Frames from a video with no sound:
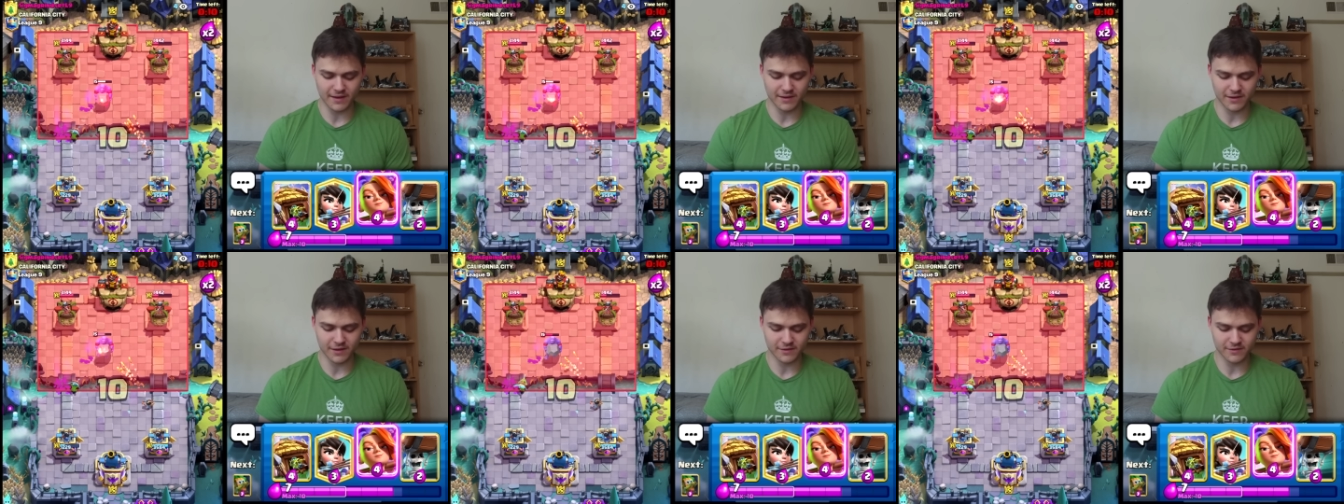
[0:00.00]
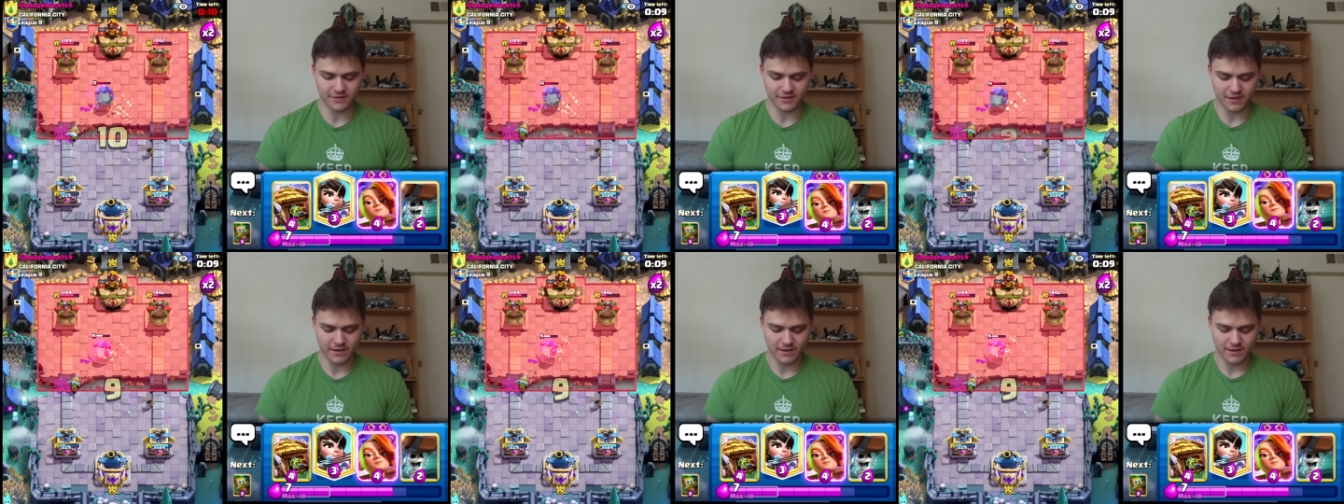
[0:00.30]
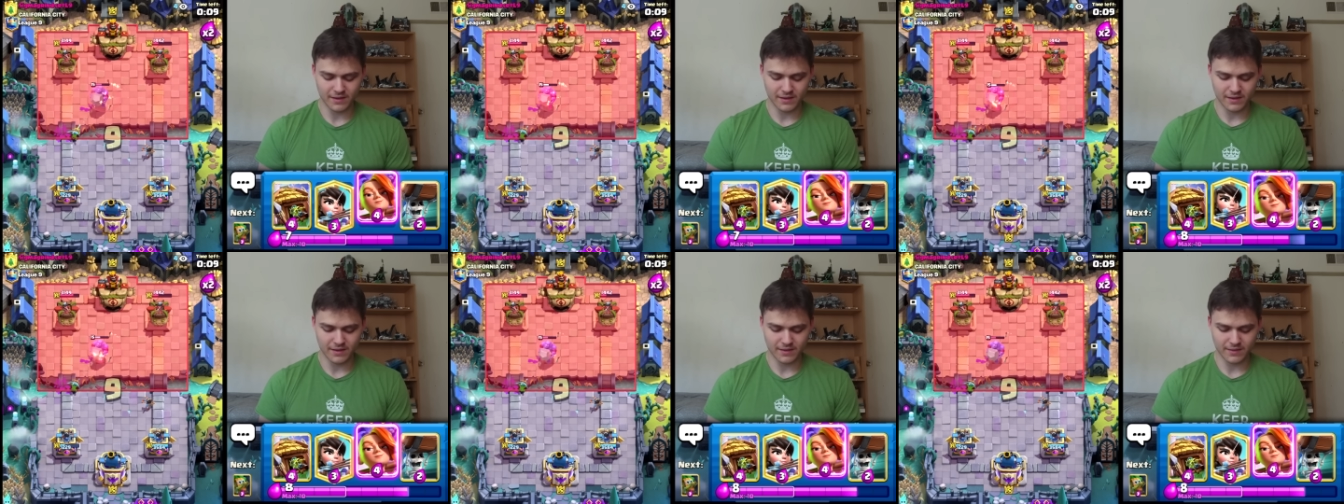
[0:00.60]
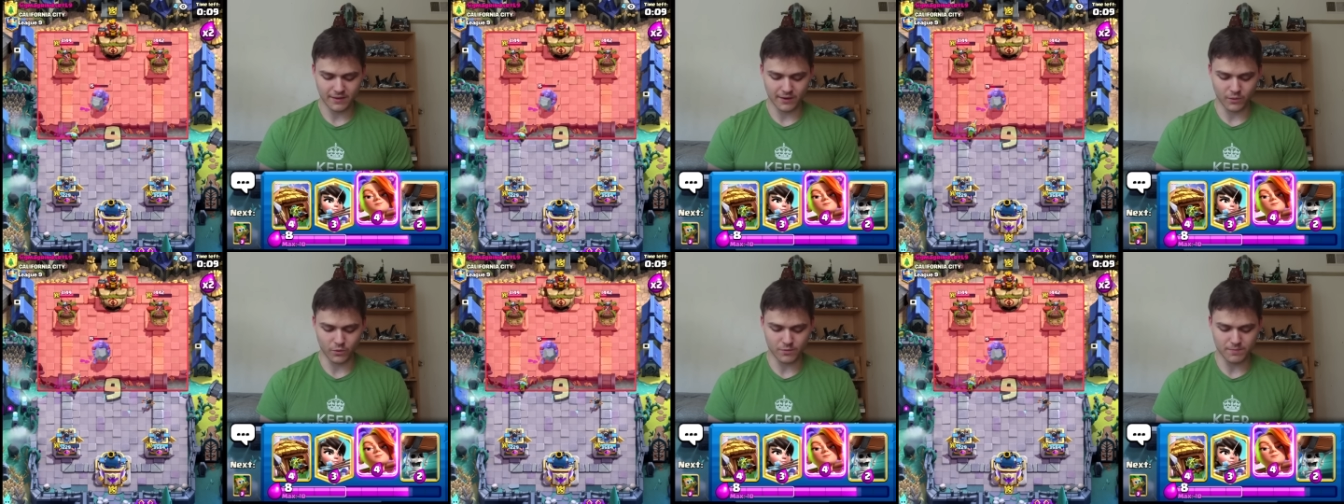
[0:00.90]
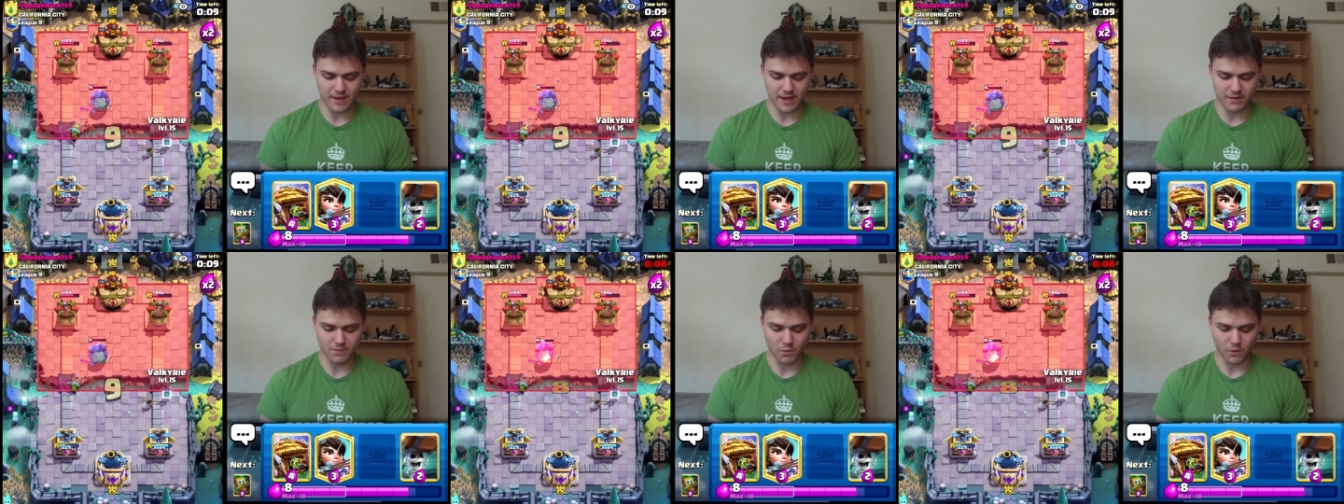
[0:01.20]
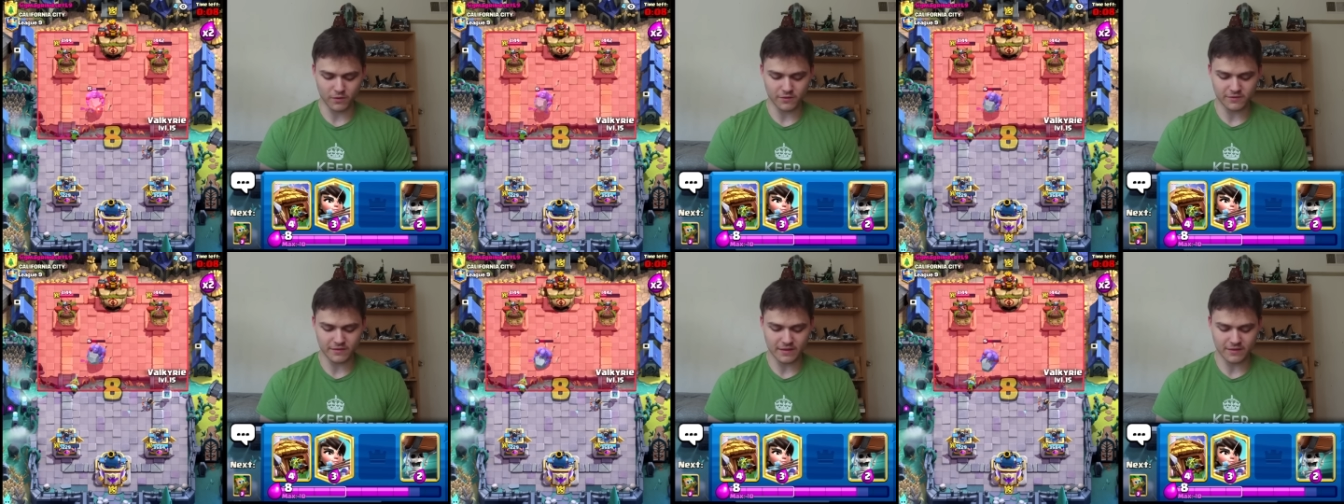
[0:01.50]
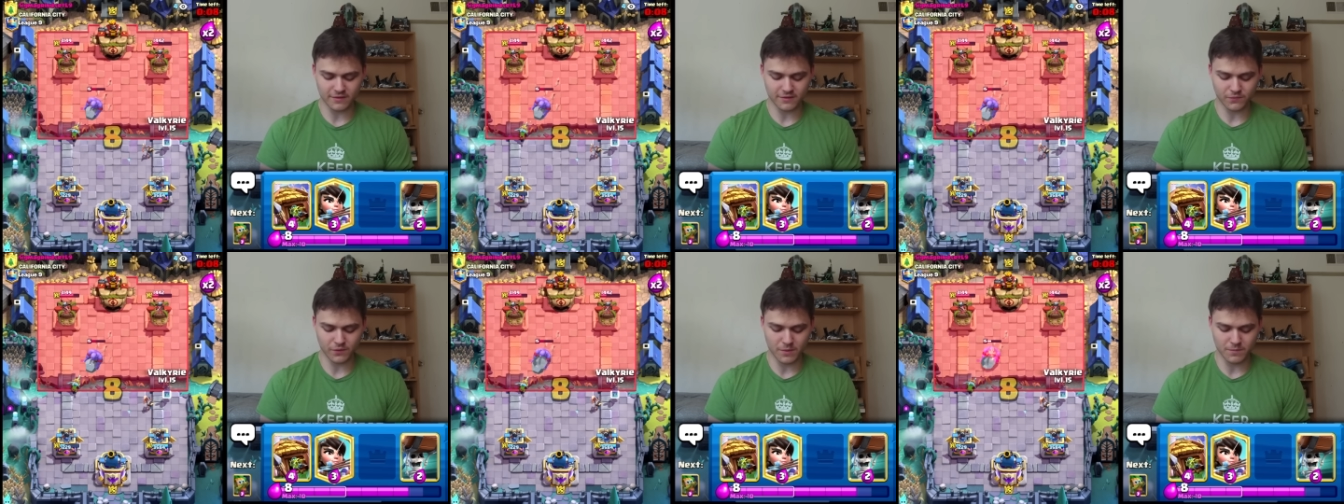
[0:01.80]
because I thought it would make more
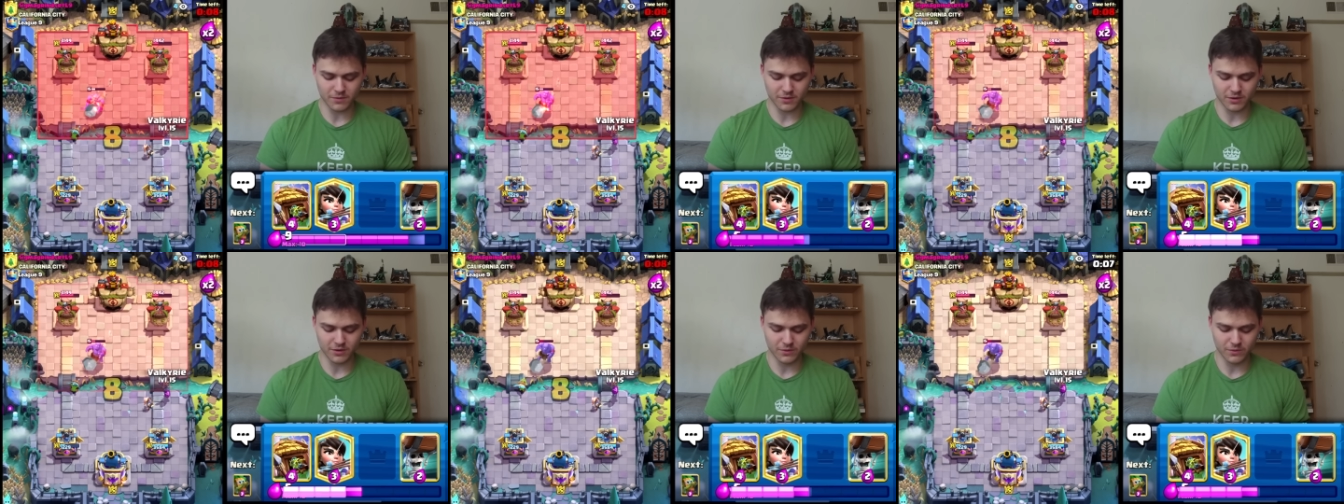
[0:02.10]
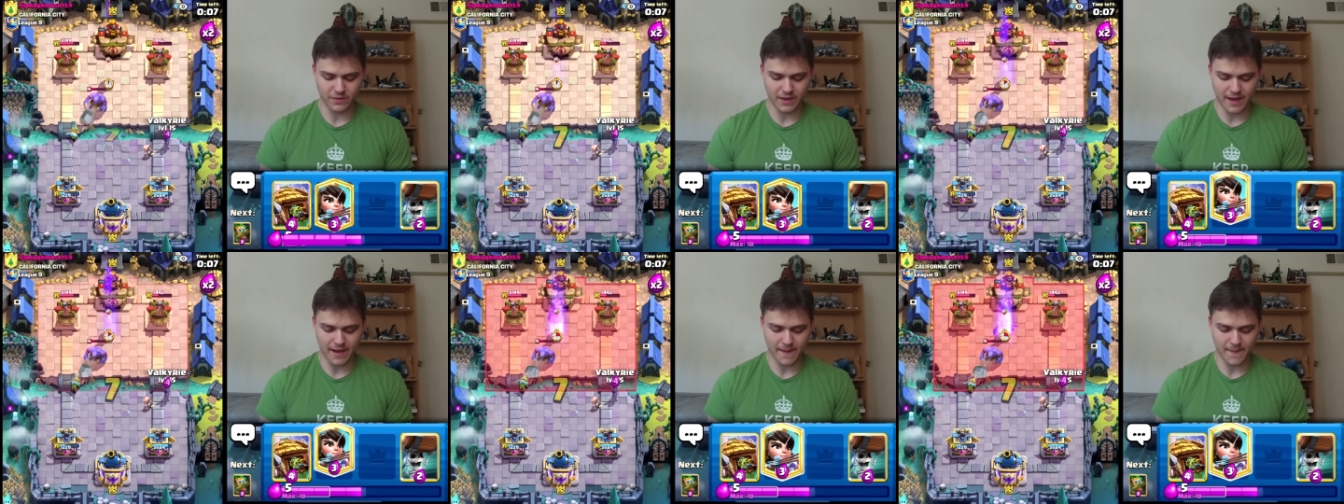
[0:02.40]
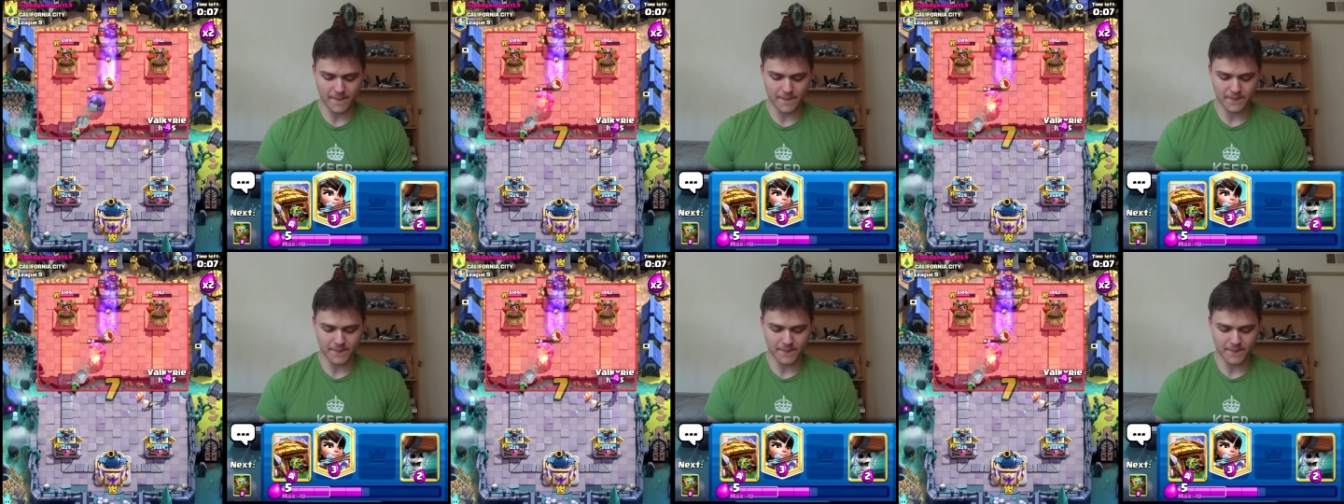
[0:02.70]
sense for him to do that.